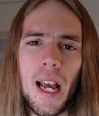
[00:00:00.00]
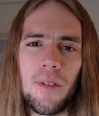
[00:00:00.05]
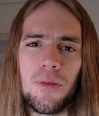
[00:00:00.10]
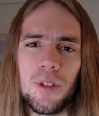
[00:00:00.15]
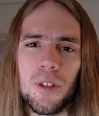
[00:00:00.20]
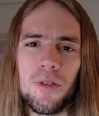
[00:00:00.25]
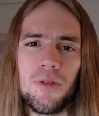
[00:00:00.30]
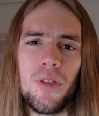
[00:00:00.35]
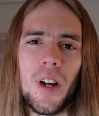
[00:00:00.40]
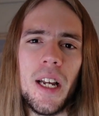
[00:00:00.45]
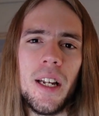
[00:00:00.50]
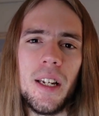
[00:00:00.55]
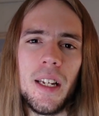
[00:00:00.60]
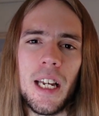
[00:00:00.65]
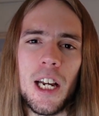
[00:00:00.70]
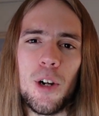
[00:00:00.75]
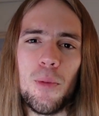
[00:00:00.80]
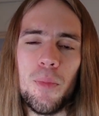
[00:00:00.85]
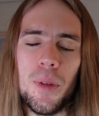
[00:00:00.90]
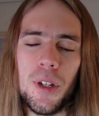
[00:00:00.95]
after
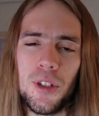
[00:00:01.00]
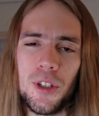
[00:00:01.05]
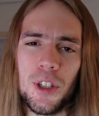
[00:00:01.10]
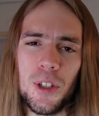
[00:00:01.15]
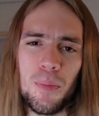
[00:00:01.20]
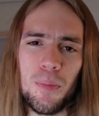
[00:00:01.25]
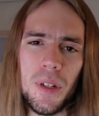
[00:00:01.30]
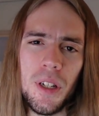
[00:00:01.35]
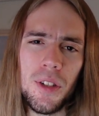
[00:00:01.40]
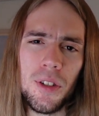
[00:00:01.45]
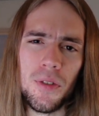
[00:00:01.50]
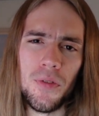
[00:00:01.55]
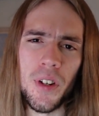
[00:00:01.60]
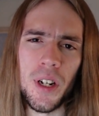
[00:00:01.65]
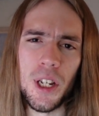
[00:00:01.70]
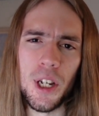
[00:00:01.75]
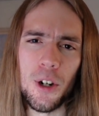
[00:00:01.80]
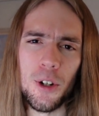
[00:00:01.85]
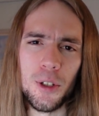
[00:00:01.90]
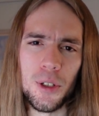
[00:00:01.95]
finding out Mr. Beast's
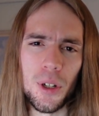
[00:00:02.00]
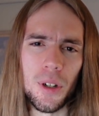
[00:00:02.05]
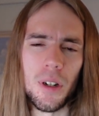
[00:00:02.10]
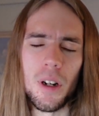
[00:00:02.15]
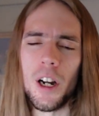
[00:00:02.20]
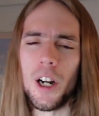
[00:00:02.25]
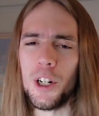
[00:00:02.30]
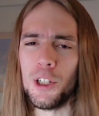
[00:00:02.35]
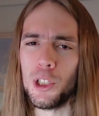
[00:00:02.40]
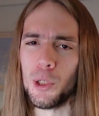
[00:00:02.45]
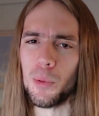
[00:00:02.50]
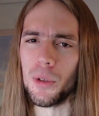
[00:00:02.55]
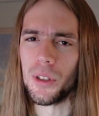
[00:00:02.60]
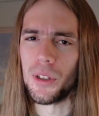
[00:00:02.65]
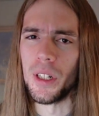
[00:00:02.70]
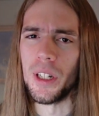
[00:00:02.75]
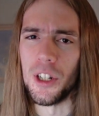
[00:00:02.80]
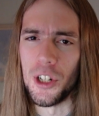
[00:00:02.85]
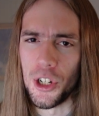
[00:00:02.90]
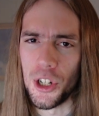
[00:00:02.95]
videos aren't
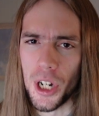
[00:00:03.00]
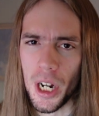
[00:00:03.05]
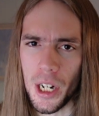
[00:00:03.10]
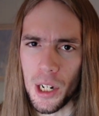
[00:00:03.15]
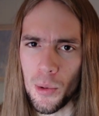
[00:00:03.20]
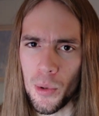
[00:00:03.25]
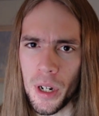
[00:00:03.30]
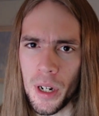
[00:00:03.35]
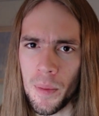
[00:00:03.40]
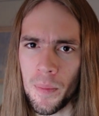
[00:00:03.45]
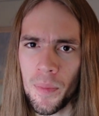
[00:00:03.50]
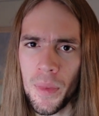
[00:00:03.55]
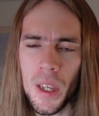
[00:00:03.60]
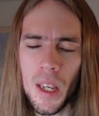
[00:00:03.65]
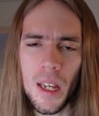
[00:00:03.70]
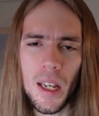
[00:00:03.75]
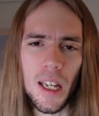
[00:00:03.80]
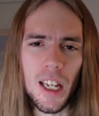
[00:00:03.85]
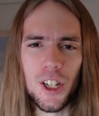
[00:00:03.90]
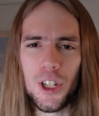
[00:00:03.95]
100% genuine.
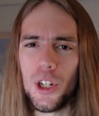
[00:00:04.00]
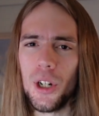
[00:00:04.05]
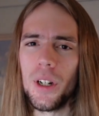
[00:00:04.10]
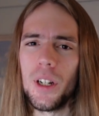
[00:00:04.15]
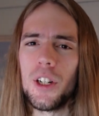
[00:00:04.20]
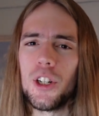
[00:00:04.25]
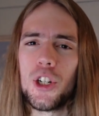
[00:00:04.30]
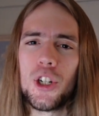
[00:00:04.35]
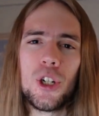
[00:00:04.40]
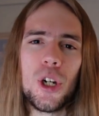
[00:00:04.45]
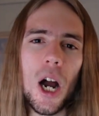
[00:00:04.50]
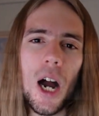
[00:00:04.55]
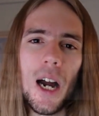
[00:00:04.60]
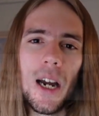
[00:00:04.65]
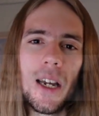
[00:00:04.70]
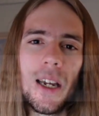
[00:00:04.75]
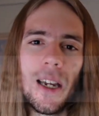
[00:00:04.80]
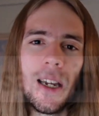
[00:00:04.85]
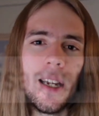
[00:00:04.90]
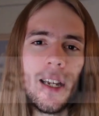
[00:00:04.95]
It shouldn't
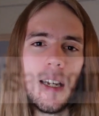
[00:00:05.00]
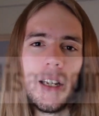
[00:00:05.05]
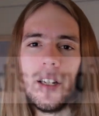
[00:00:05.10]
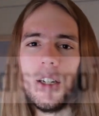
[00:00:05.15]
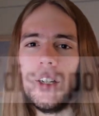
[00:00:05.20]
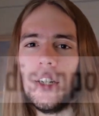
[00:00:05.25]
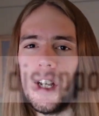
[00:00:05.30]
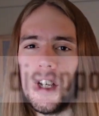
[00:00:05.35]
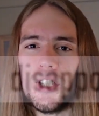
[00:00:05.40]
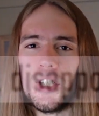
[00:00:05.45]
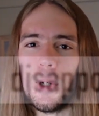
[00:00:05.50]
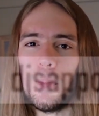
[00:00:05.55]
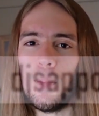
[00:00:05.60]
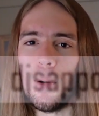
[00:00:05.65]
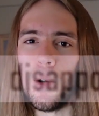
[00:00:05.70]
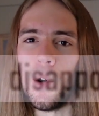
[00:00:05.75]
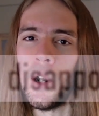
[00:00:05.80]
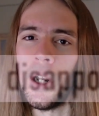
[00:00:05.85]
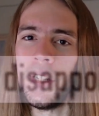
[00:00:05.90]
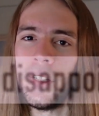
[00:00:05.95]
shock
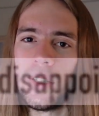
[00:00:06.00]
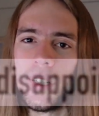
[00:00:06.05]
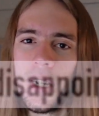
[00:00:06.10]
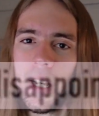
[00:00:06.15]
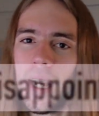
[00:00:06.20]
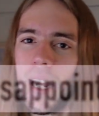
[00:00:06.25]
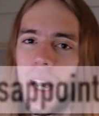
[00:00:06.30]
disappoint,